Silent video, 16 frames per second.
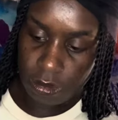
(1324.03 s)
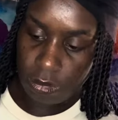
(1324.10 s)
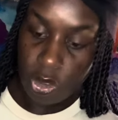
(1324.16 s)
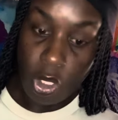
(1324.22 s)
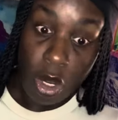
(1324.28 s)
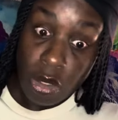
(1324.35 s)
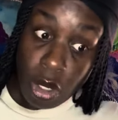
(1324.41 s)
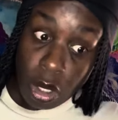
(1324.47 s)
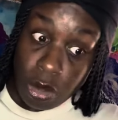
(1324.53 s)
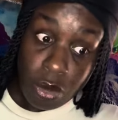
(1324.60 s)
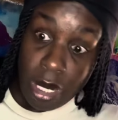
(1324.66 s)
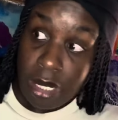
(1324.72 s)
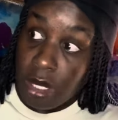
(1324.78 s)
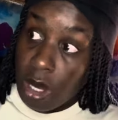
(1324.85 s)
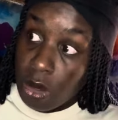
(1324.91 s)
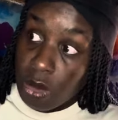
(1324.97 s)
Don't do
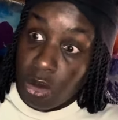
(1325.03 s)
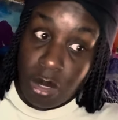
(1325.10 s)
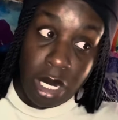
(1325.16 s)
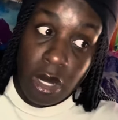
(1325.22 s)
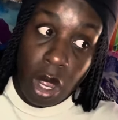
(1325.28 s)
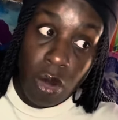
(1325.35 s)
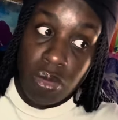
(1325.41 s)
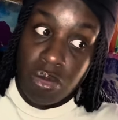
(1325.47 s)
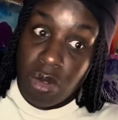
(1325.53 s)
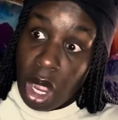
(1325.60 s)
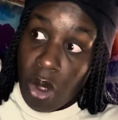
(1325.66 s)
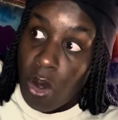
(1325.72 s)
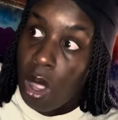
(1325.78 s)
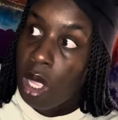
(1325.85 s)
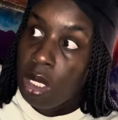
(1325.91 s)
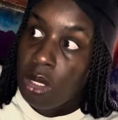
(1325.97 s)
that. Don't do that.
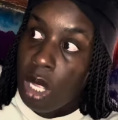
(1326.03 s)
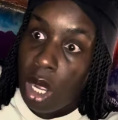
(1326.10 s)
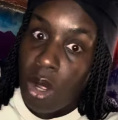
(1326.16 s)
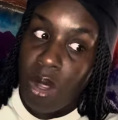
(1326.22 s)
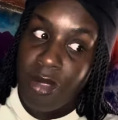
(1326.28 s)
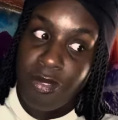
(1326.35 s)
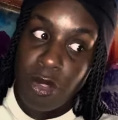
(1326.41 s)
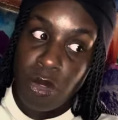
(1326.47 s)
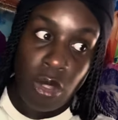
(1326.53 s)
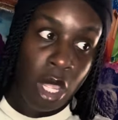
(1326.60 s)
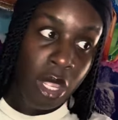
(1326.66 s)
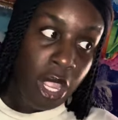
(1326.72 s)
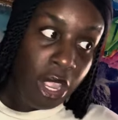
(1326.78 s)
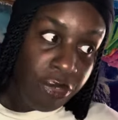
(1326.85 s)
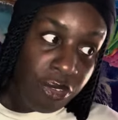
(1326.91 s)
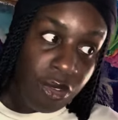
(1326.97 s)
No. If
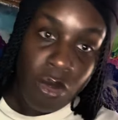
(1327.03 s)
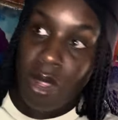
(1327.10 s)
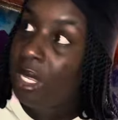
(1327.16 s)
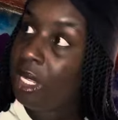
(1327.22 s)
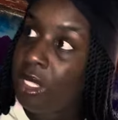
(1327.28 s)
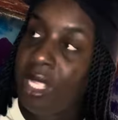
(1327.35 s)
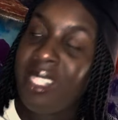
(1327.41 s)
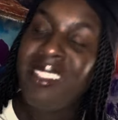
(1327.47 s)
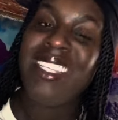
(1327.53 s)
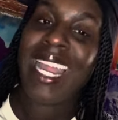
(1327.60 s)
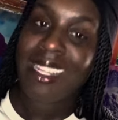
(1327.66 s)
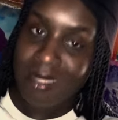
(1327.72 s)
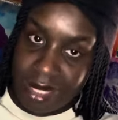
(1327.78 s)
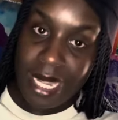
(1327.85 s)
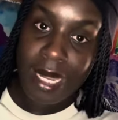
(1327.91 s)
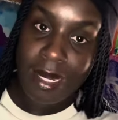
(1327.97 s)
you,
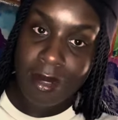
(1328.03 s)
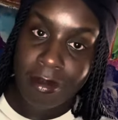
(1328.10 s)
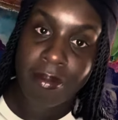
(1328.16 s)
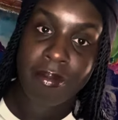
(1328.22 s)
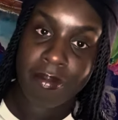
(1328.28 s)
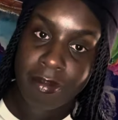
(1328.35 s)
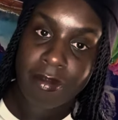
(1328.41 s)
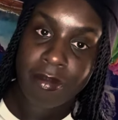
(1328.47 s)
that's them.